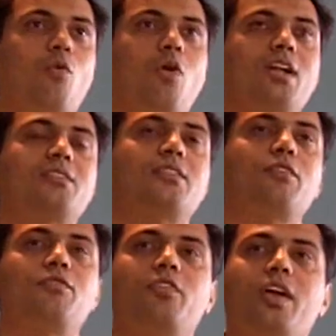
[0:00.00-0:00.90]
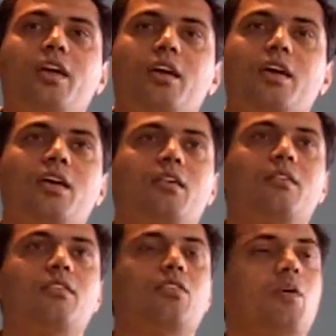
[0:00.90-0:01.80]
What is differing is
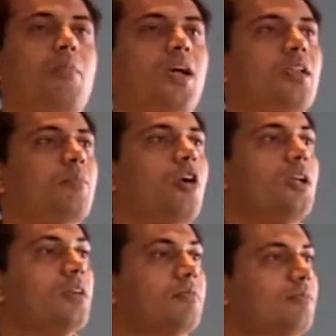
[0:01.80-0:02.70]
your mind and body.